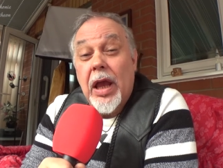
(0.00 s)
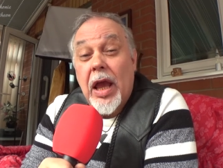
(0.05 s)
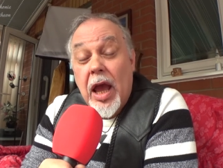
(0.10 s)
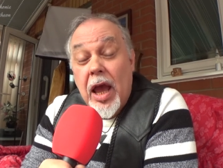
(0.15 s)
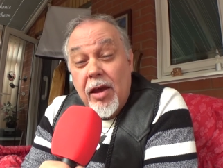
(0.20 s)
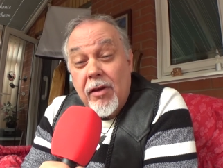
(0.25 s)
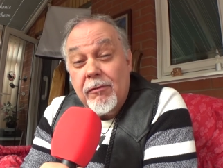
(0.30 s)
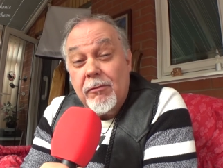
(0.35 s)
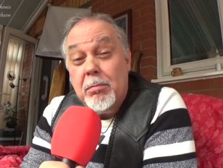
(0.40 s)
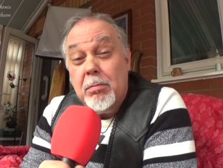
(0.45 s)

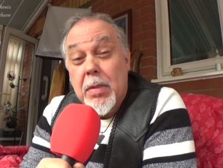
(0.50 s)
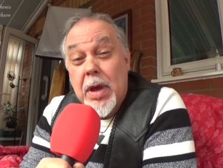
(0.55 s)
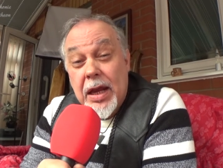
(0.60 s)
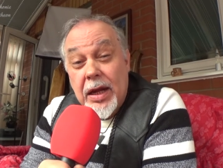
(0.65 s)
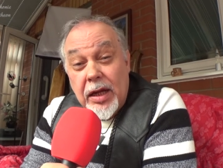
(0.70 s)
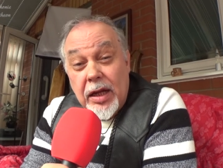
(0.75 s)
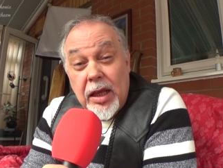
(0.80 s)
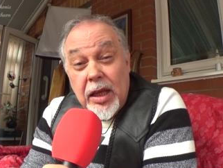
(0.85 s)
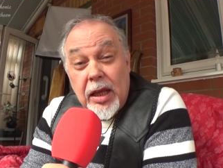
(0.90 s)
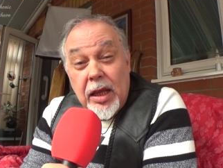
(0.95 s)
have
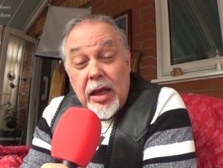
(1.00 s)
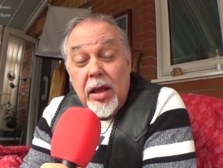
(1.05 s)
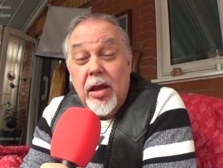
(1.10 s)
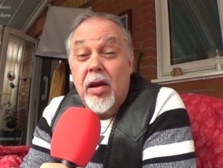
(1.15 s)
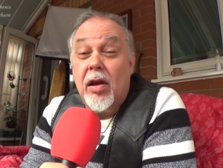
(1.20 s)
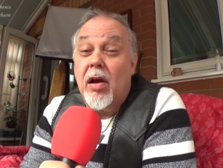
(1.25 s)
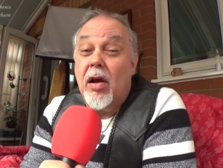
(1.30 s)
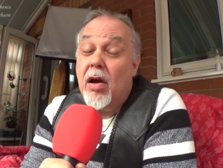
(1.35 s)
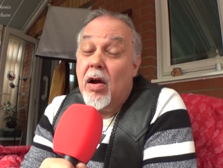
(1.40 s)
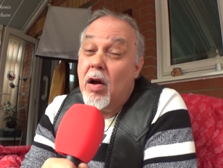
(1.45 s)
many
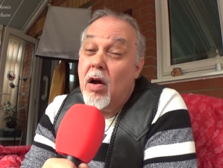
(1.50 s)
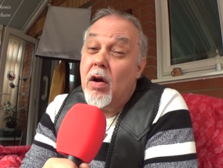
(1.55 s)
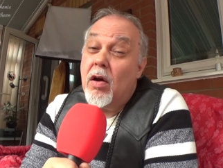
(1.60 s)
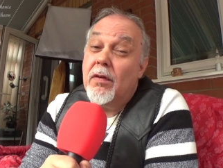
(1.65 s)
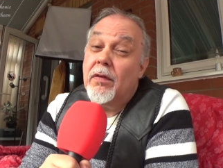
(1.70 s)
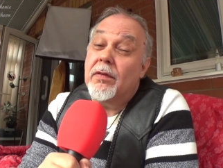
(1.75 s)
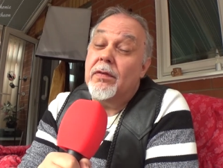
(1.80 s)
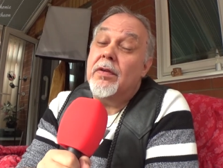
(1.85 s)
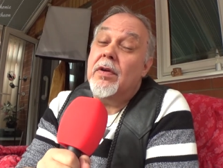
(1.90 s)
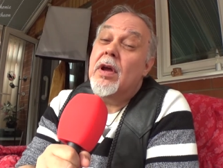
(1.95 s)

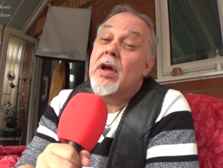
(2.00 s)
of